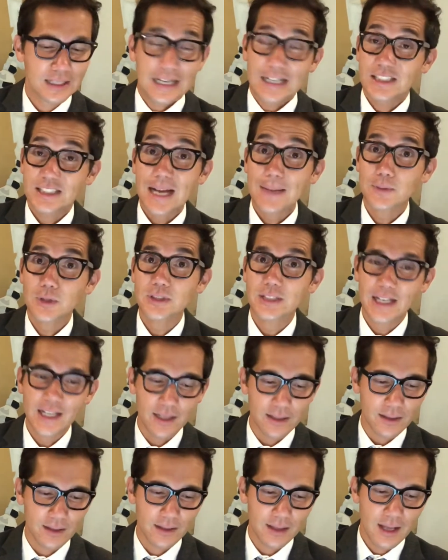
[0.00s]
Chapter
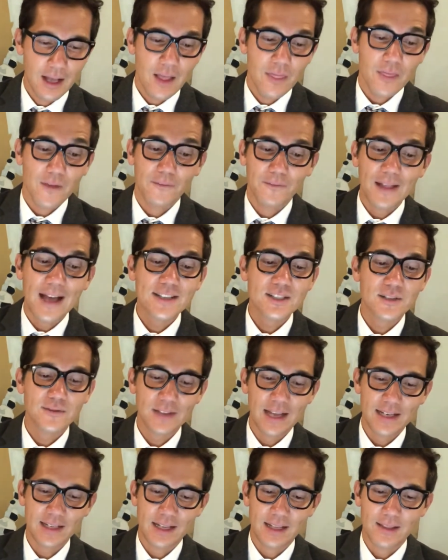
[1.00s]
10. The flash of
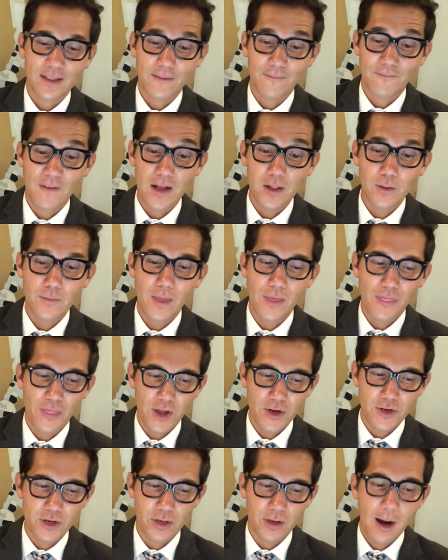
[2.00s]
lightning that followed the
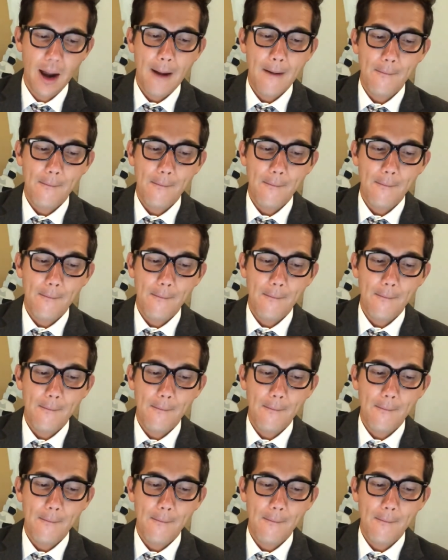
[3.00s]
thunder